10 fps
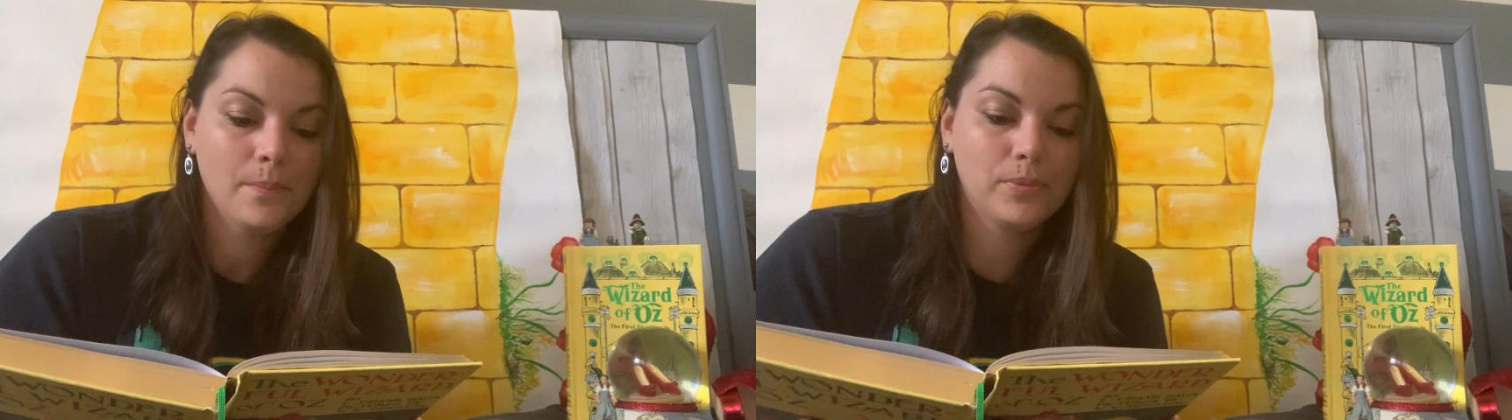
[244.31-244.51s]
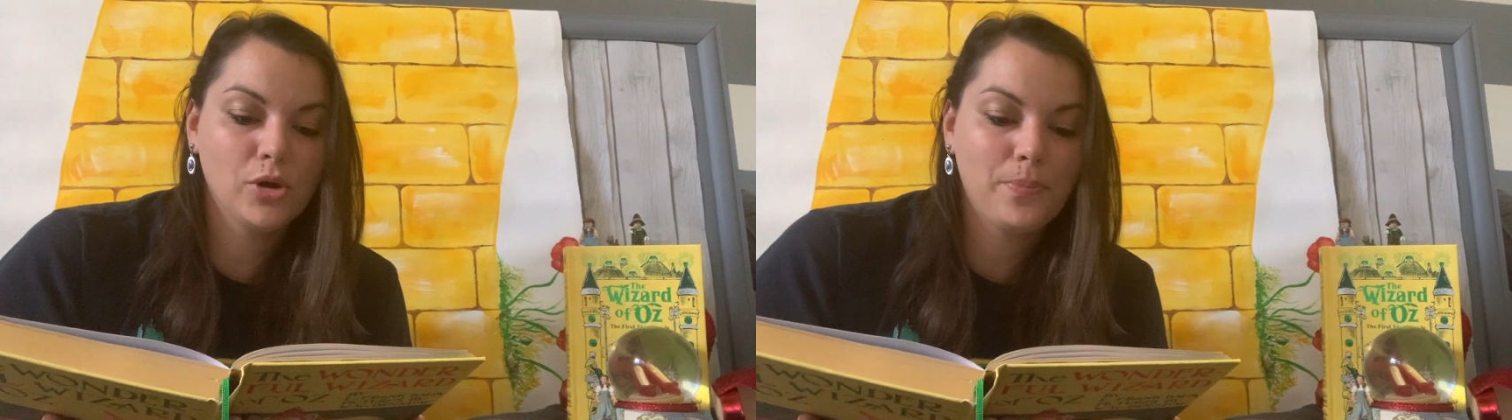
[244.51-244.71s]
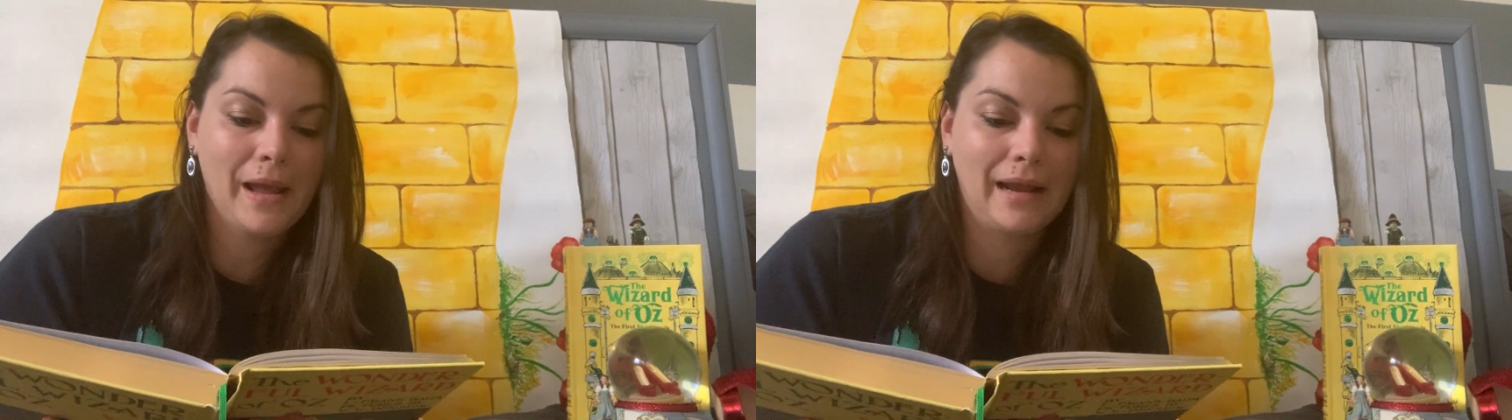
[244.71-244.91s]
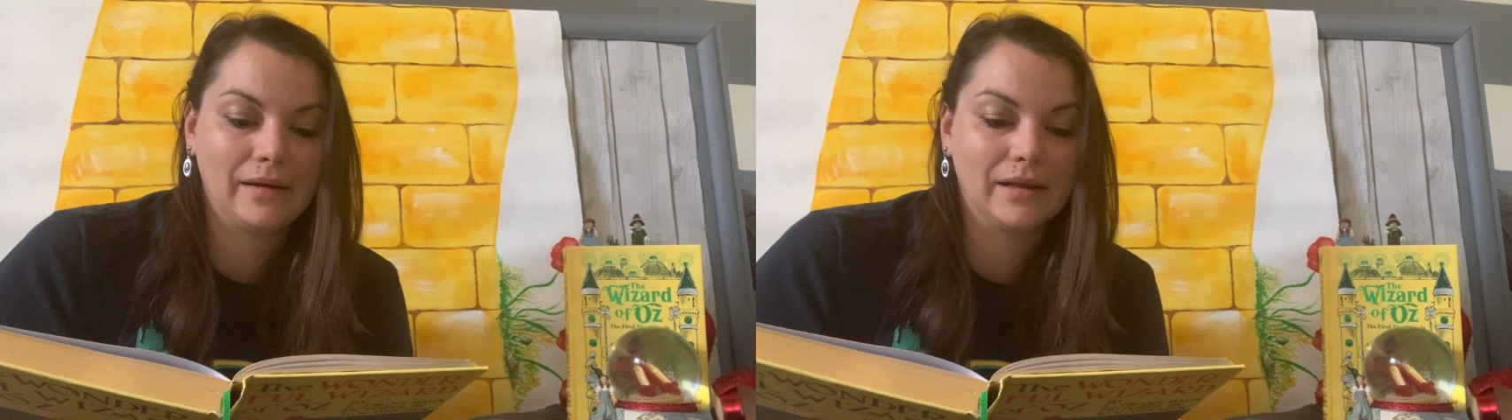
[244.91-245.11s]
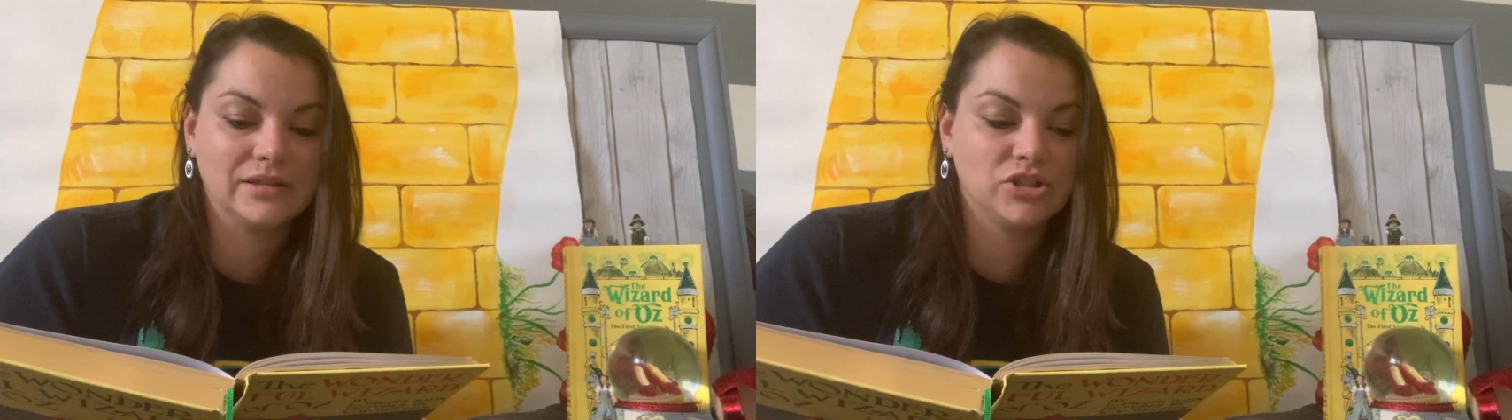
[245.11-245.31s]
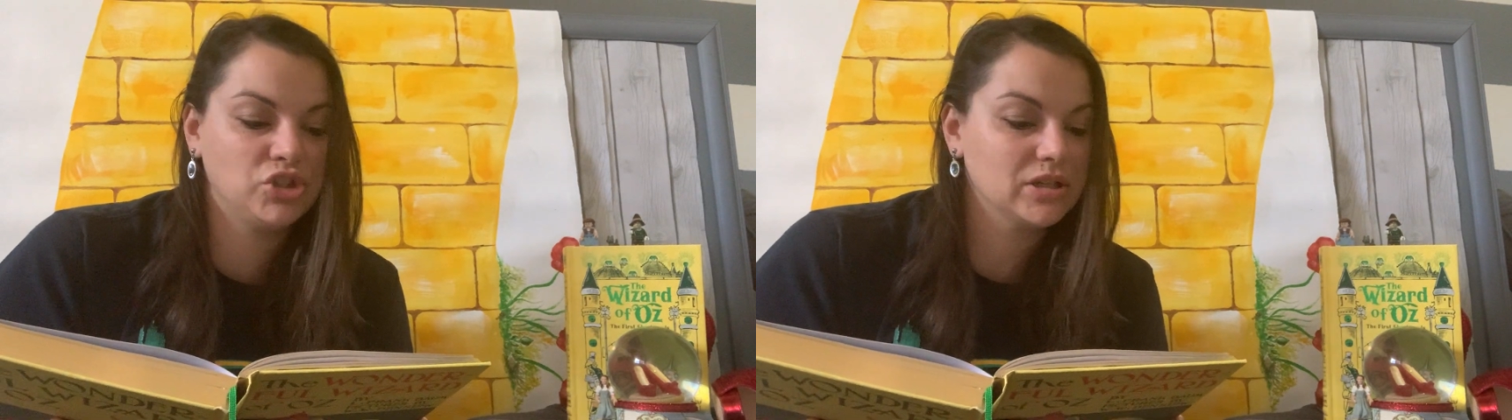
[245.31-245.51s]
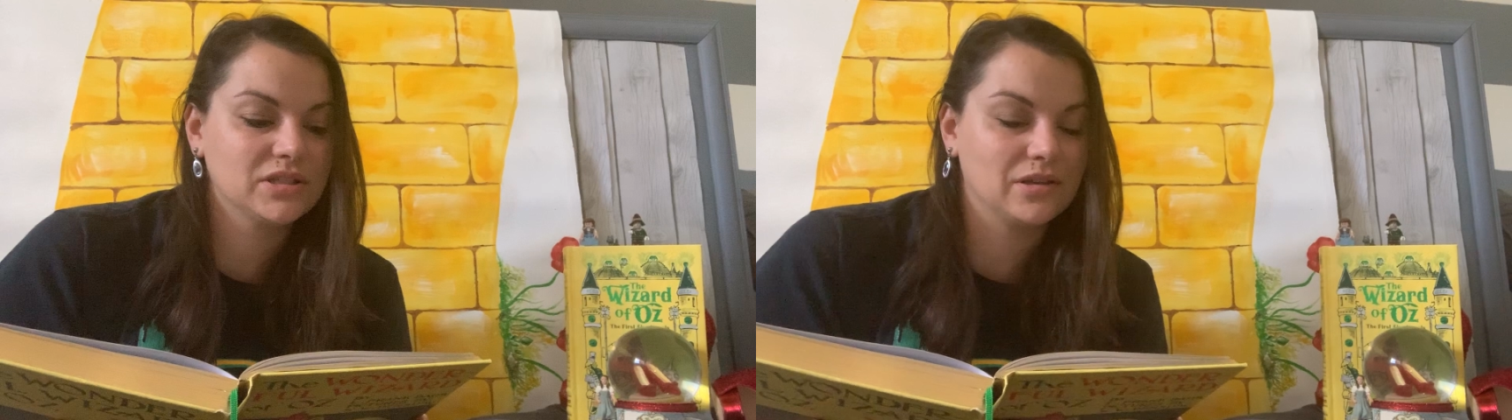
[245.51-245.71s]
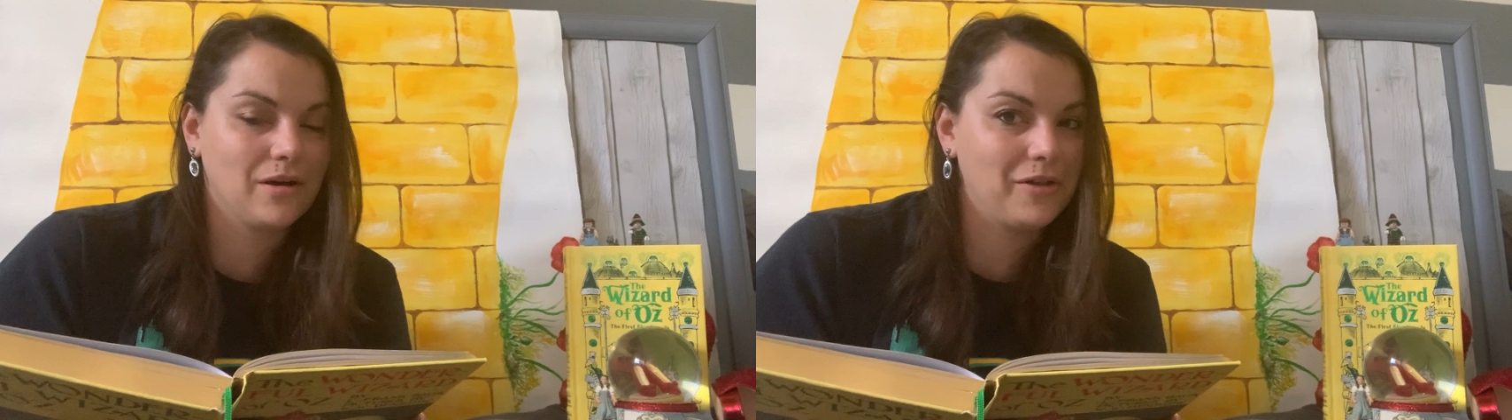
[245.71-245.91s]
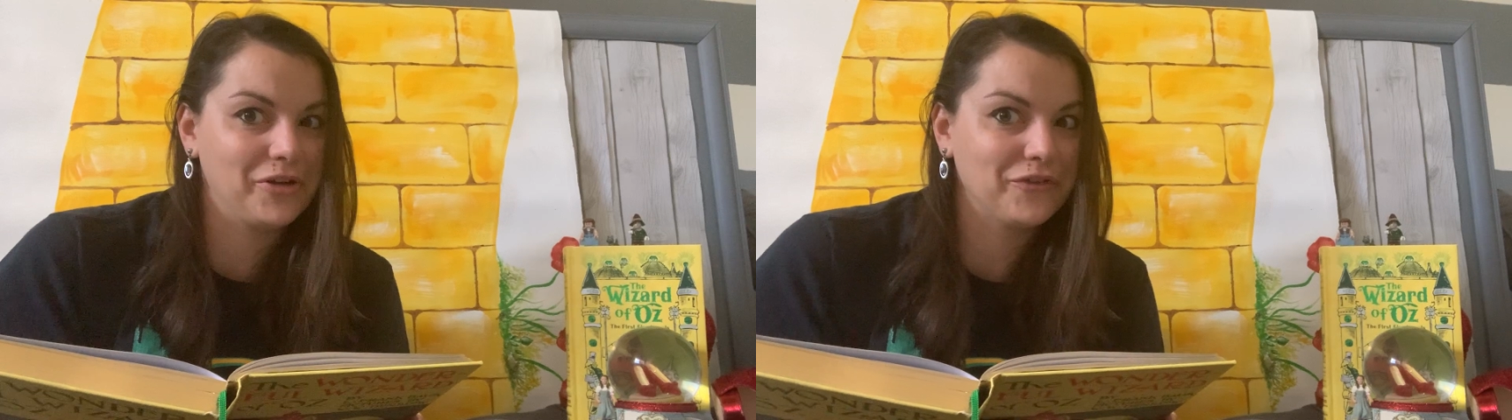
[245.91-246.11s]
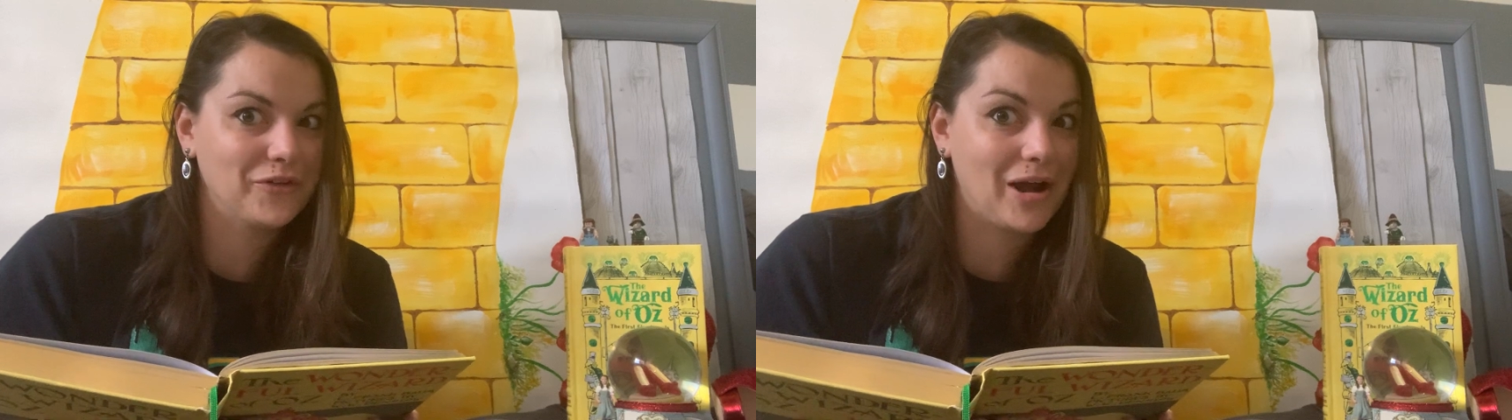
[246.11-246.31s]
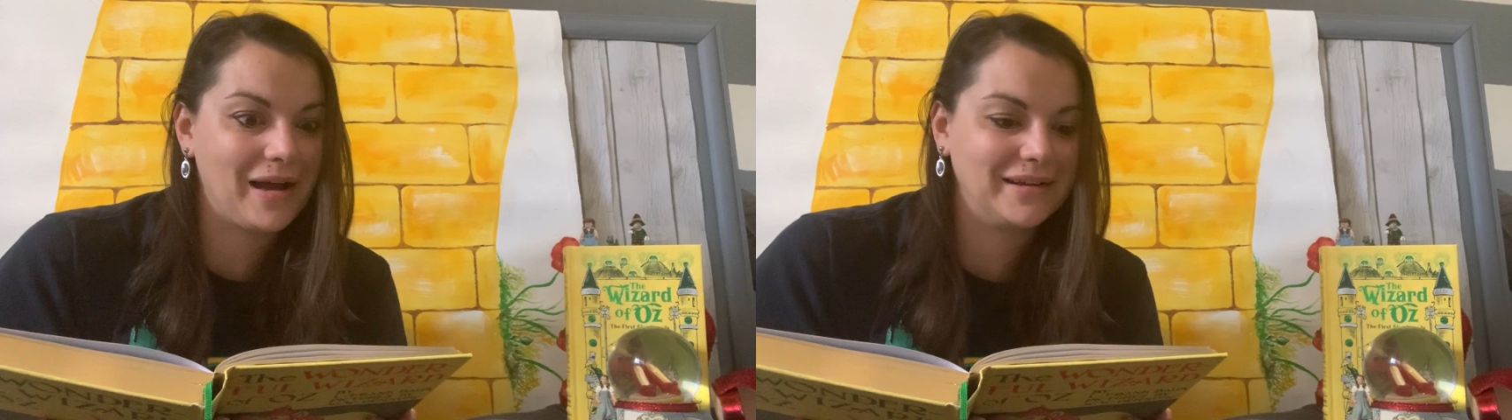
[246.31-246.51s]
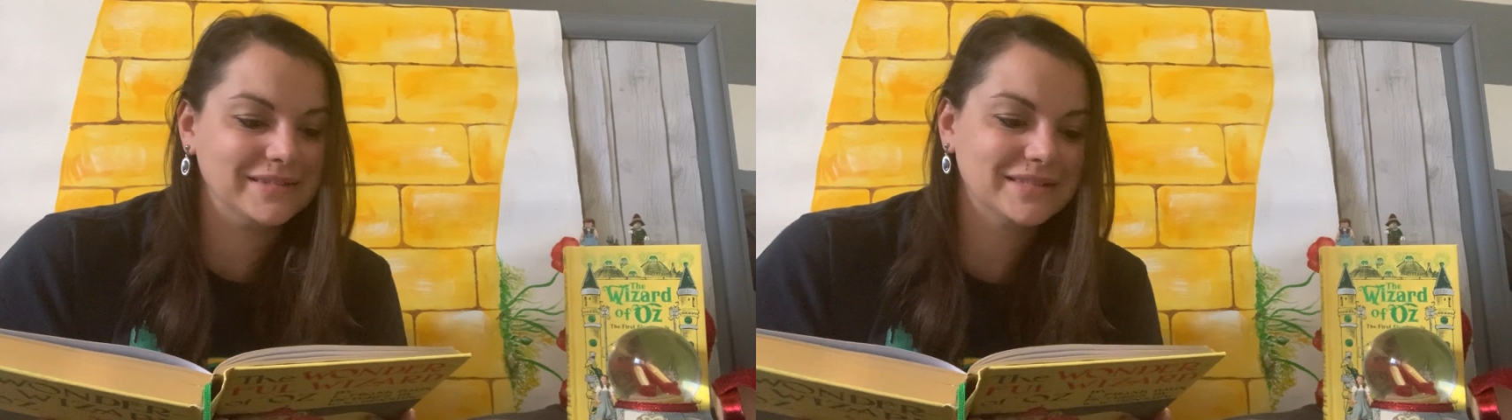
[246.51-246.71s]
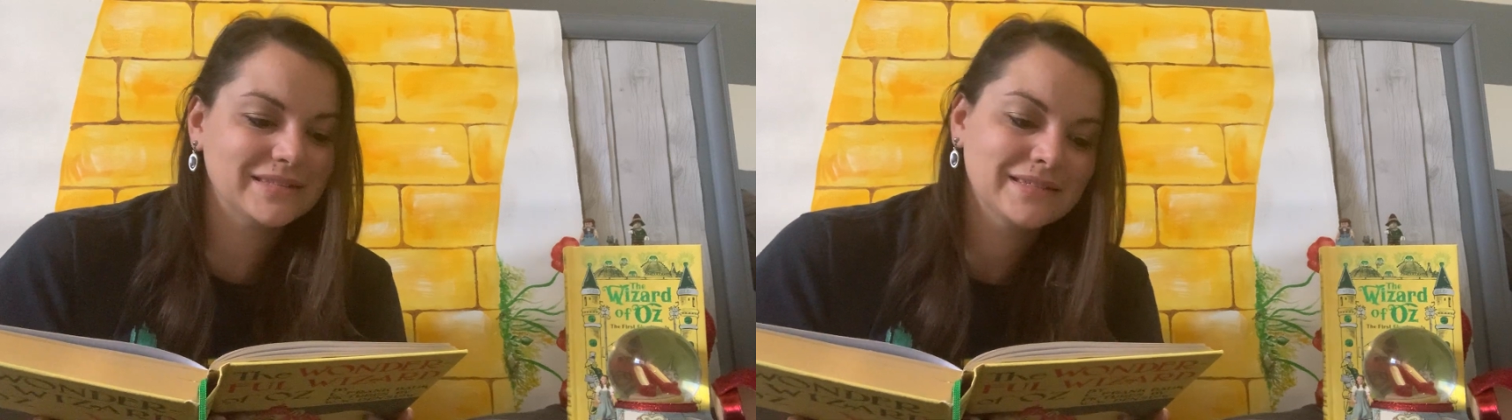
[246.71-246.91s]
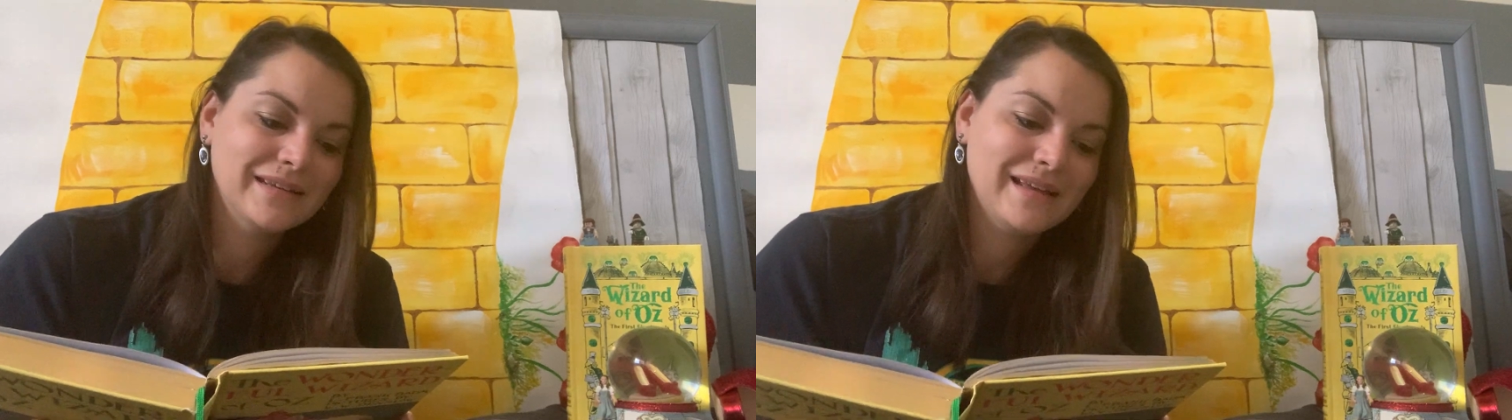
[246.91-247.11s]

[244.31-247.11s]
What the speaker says: "Blue paint is just the color for eyes.